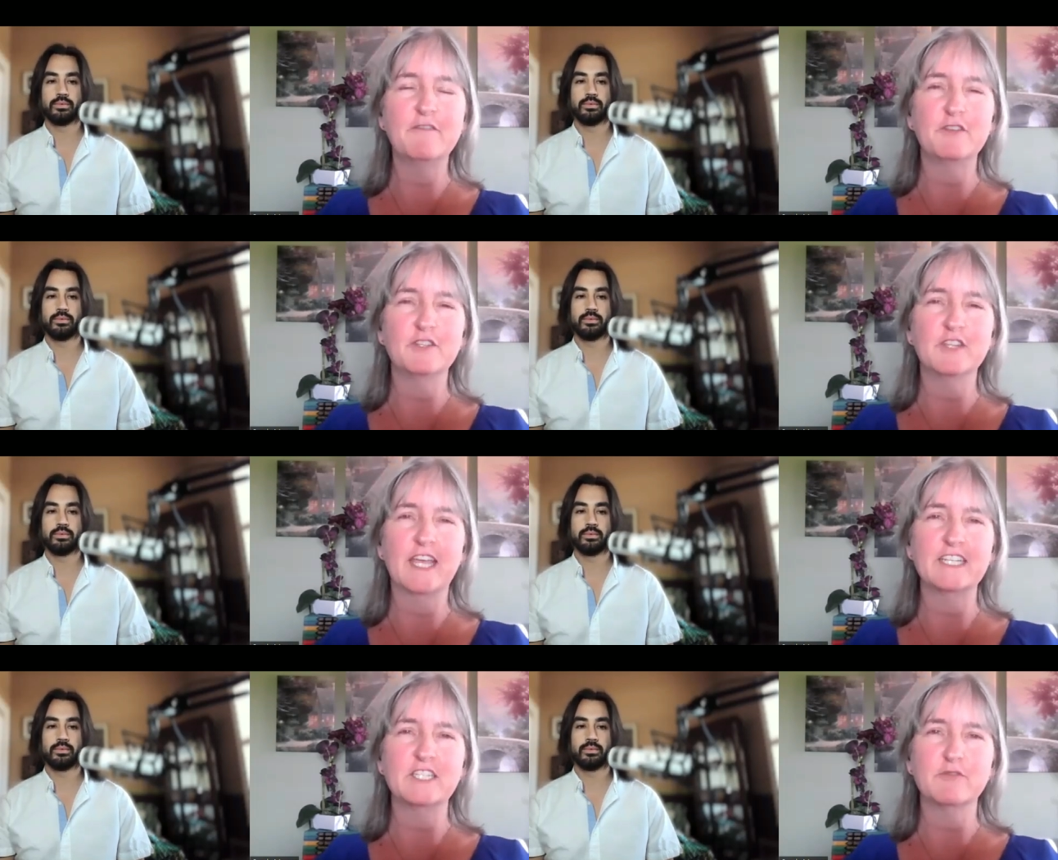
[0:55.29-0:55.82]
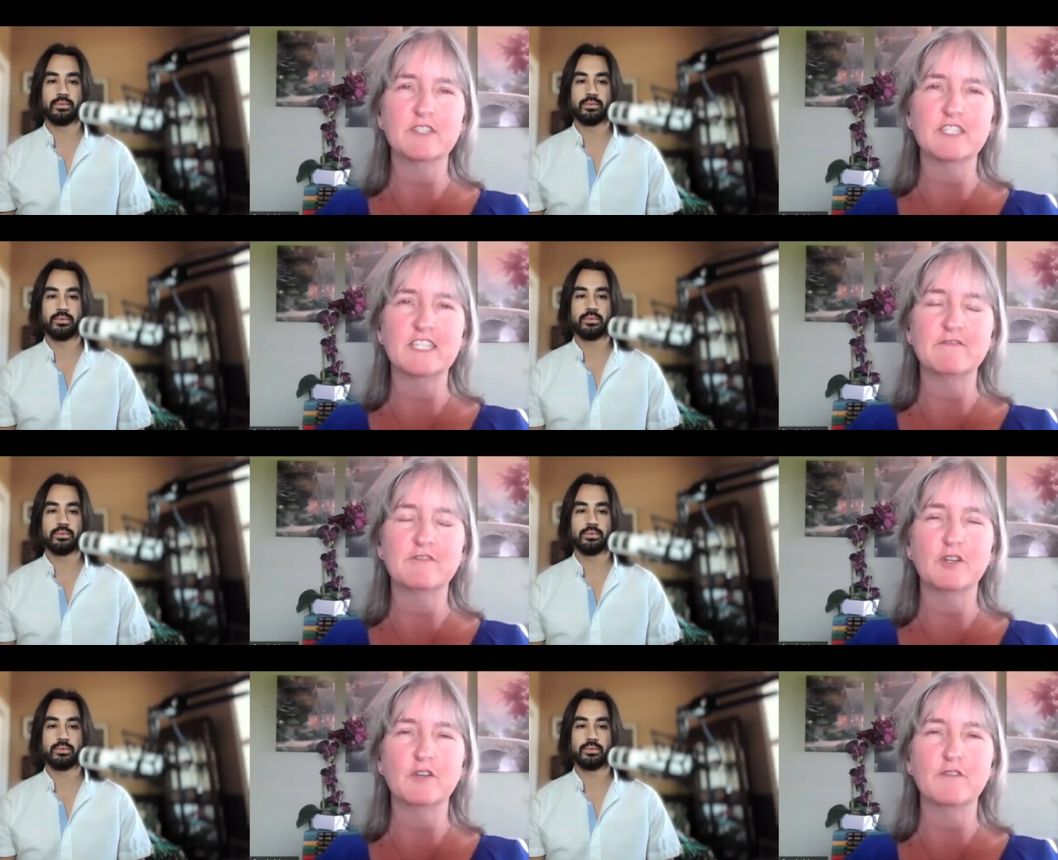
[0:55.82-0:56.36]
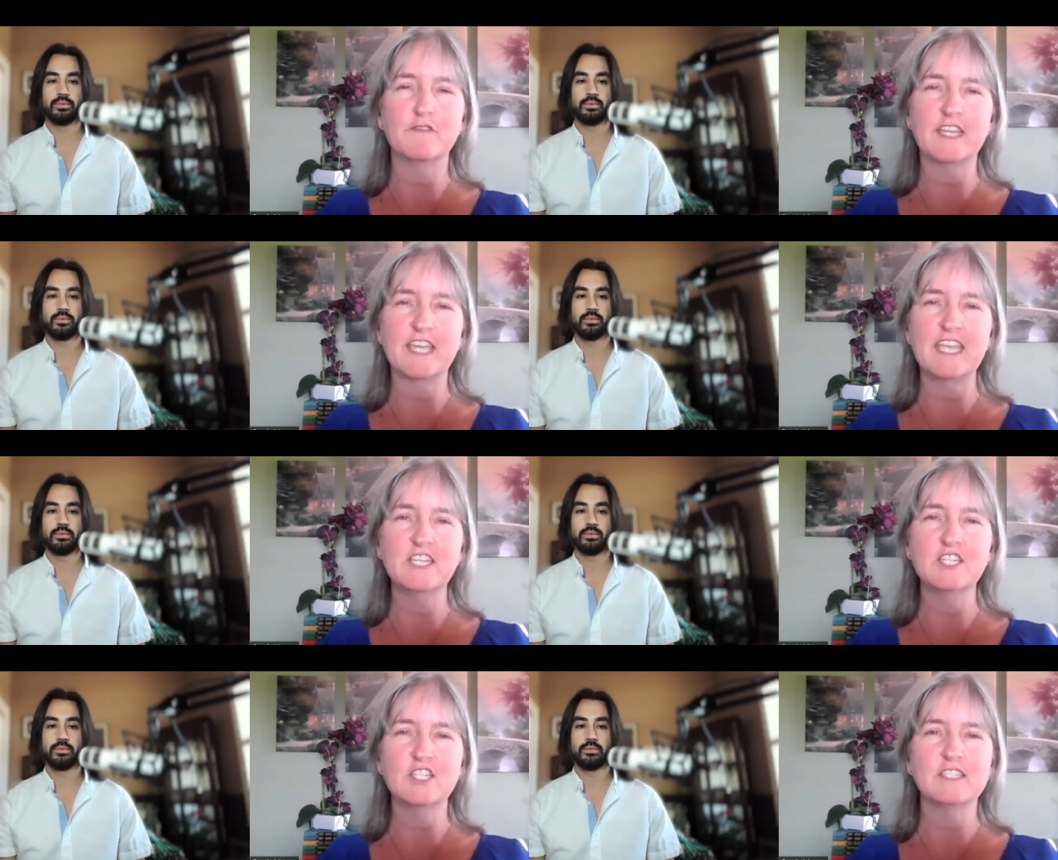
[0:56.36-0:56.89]
Speaker 1: If you'd like to receive
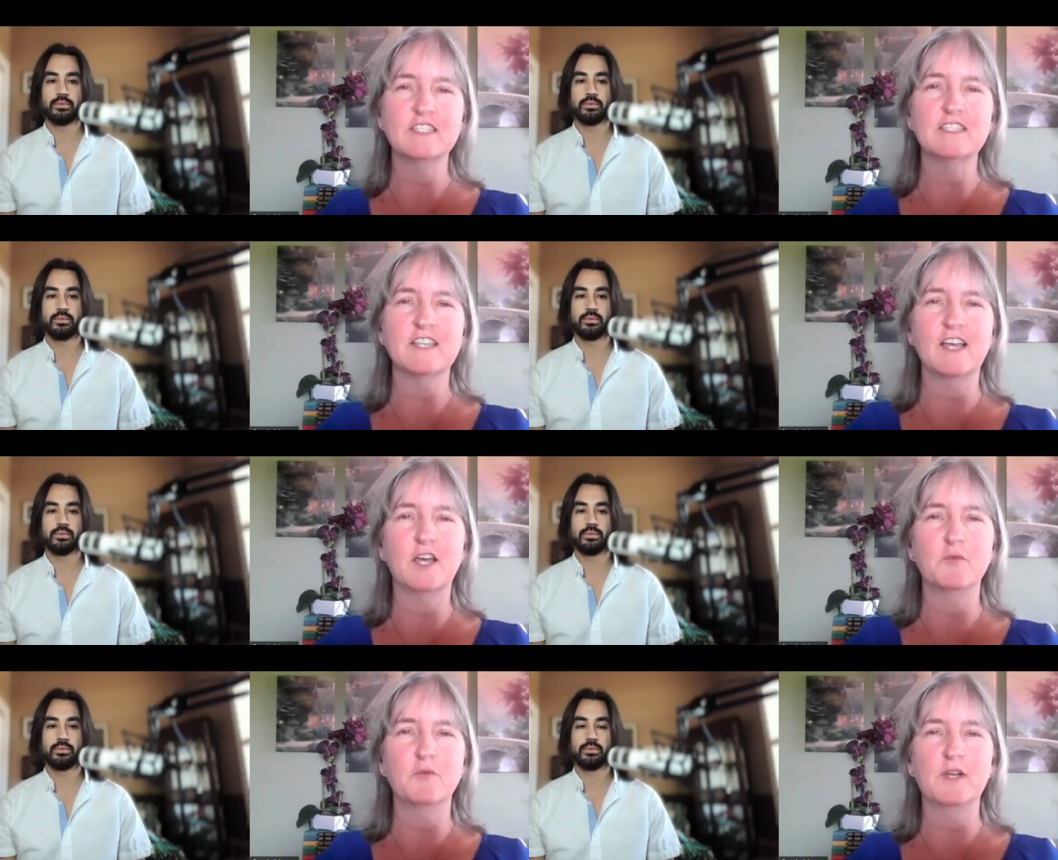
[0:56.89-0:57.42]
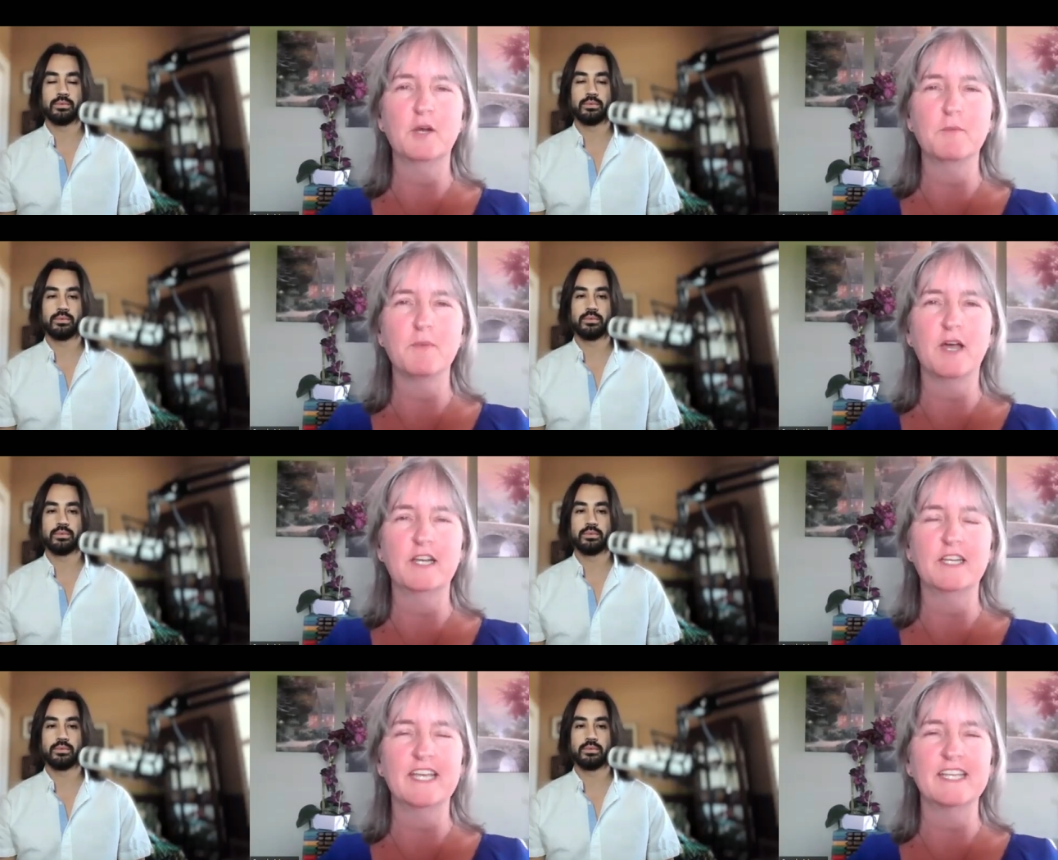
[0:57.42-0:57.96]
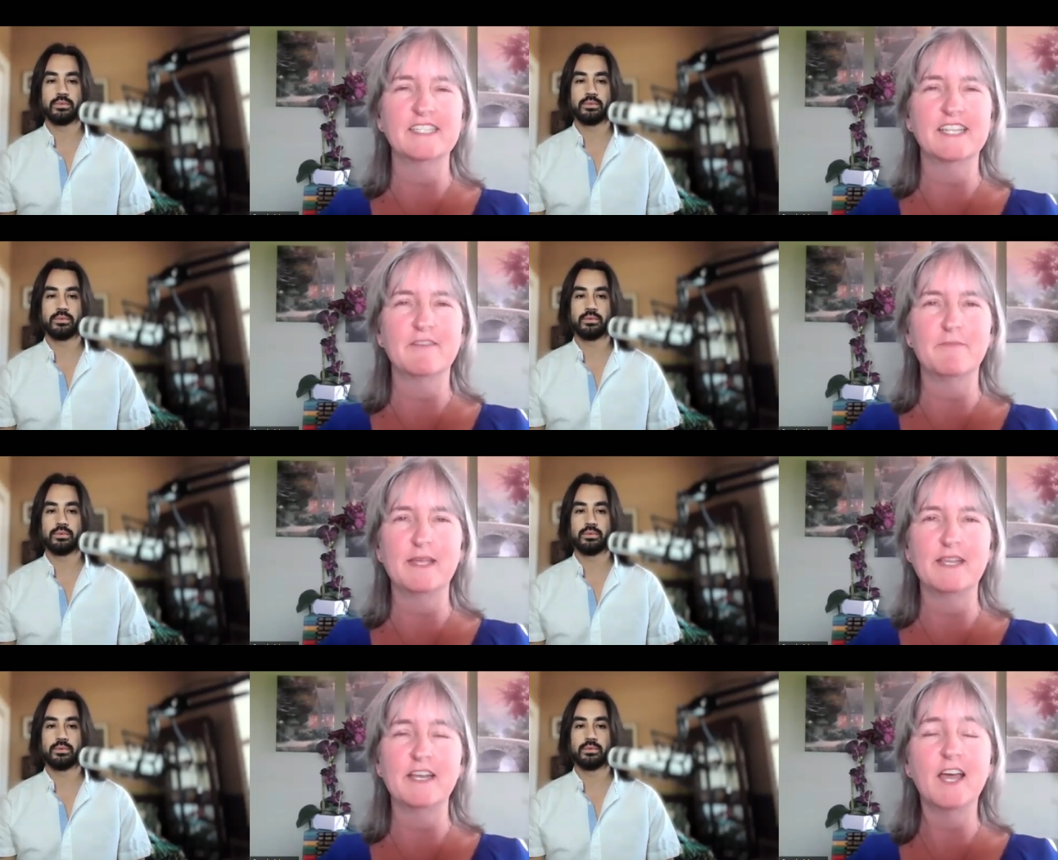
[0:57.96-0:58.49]
notifications on when our podcasts
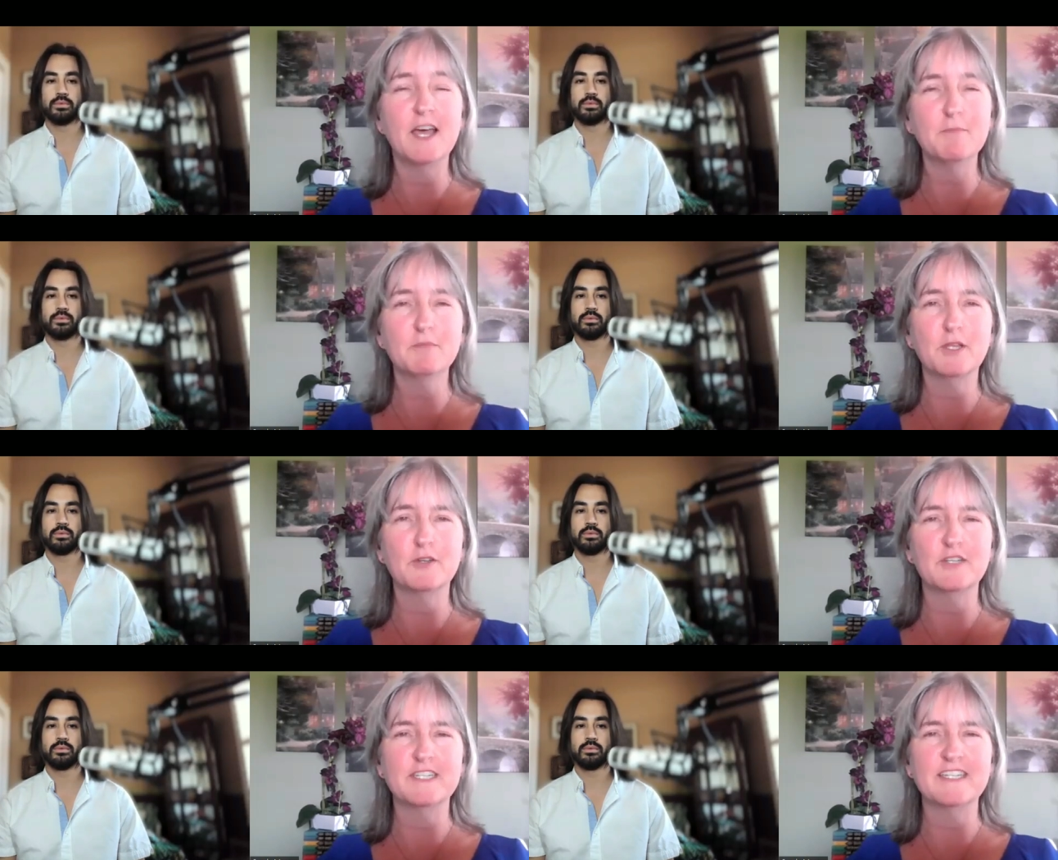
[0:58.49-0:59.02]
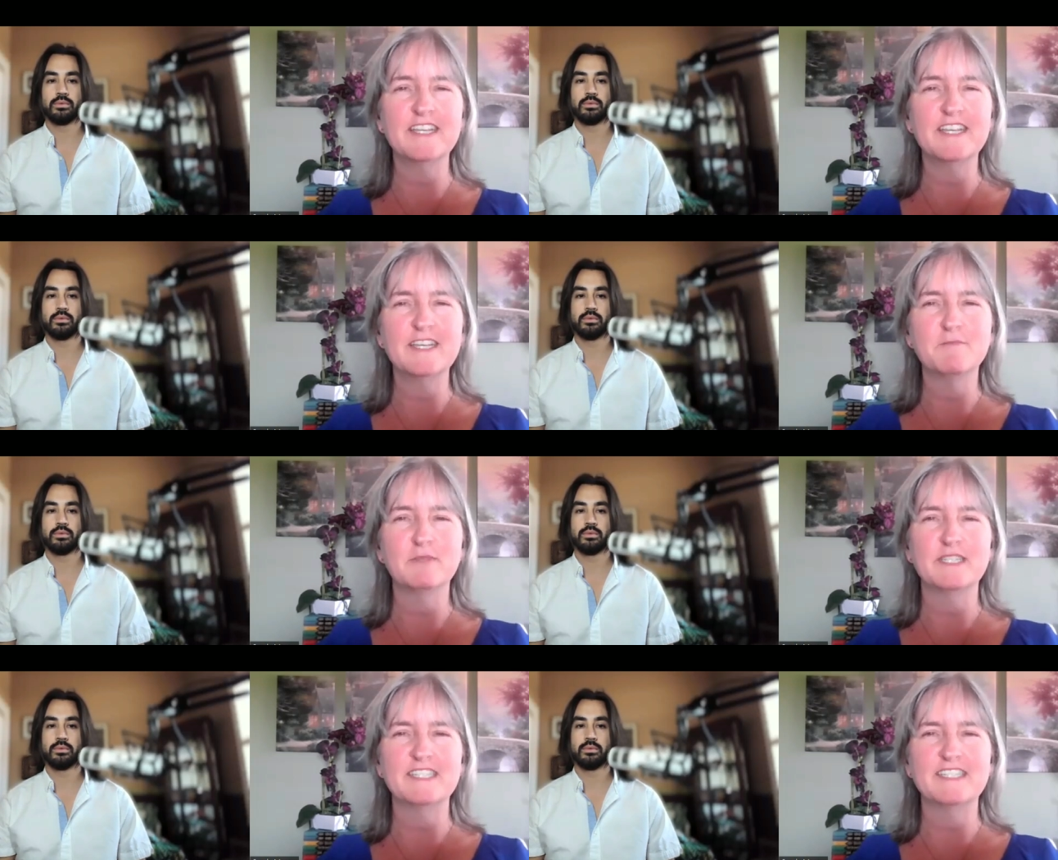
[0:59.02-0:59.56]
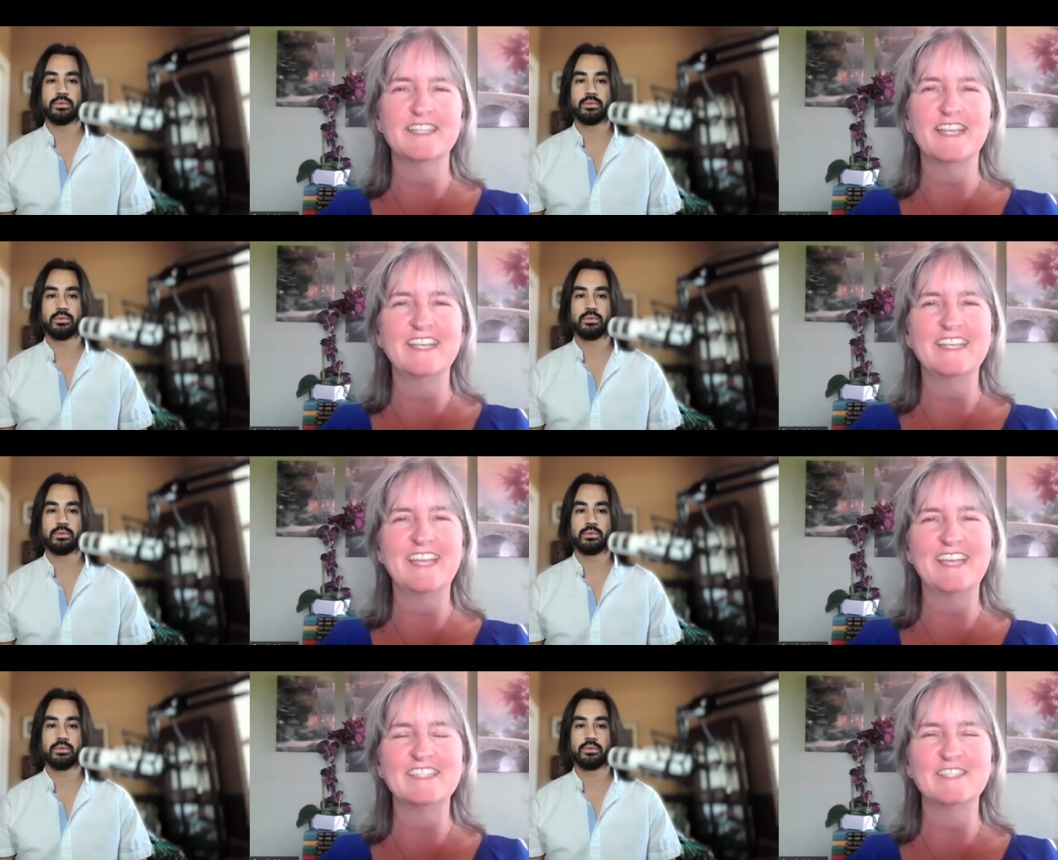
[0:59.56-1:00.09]
have been uploaded, please
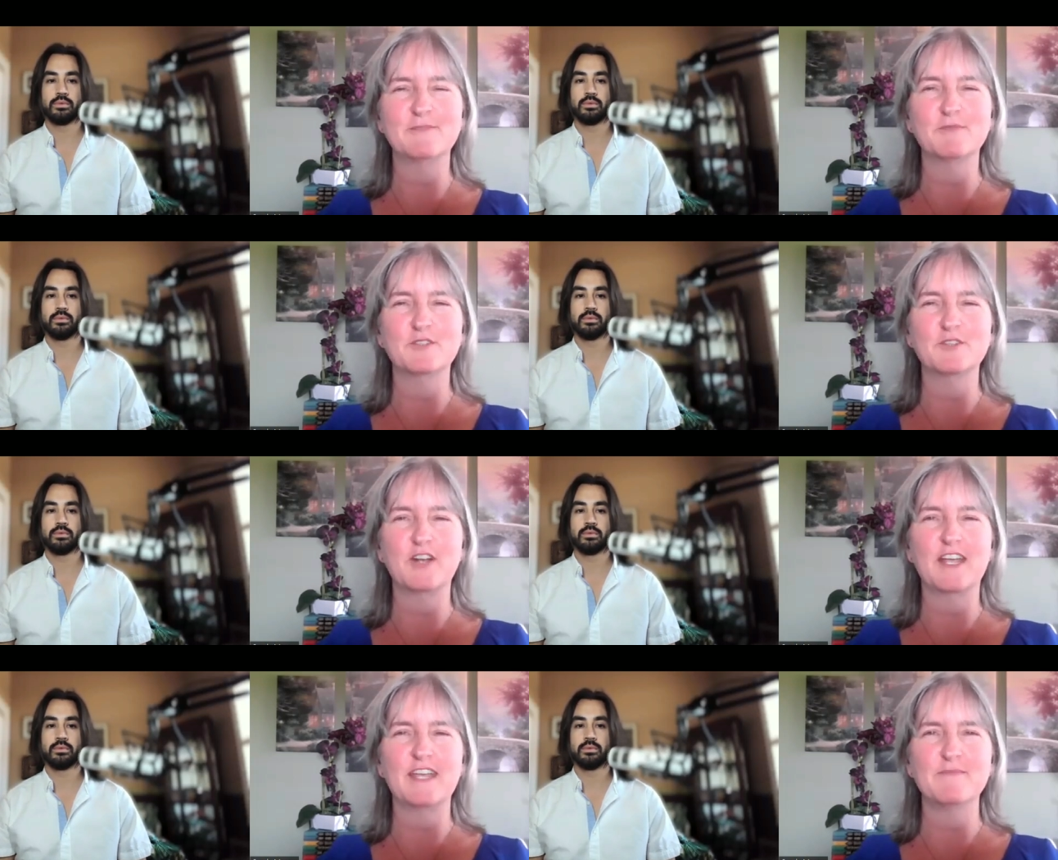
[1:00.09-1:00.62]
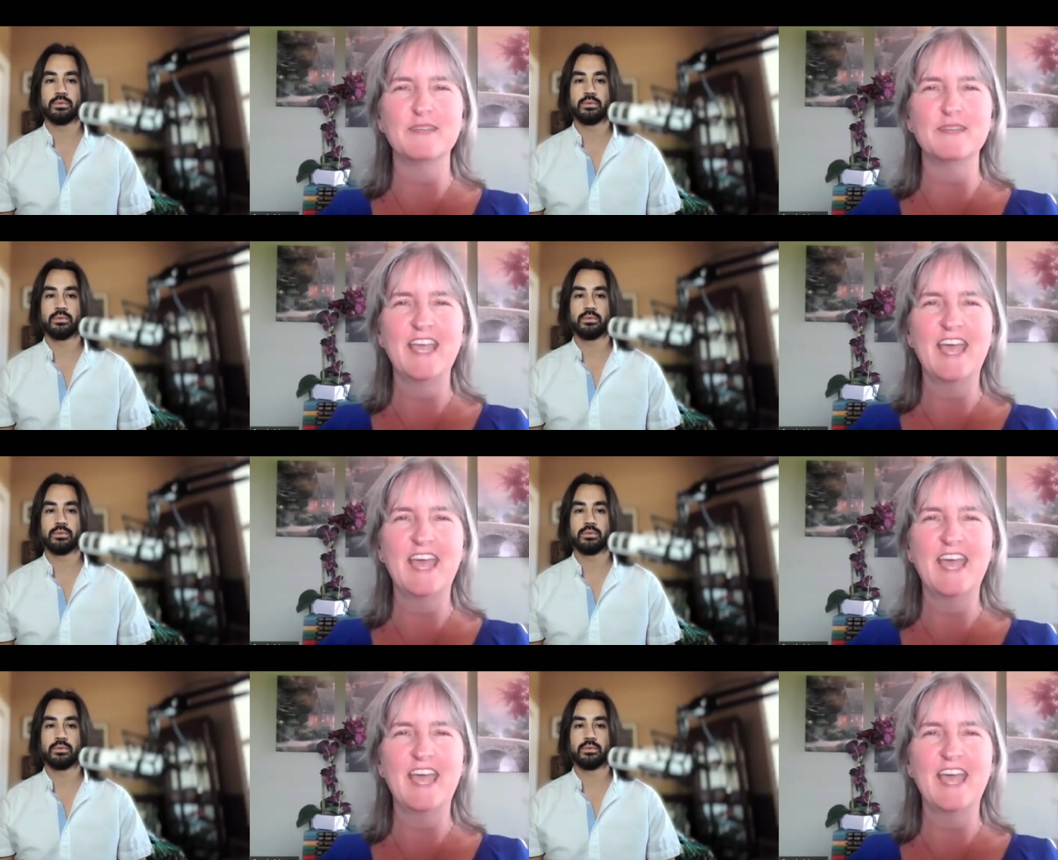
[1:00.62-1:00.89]
like and subscribe.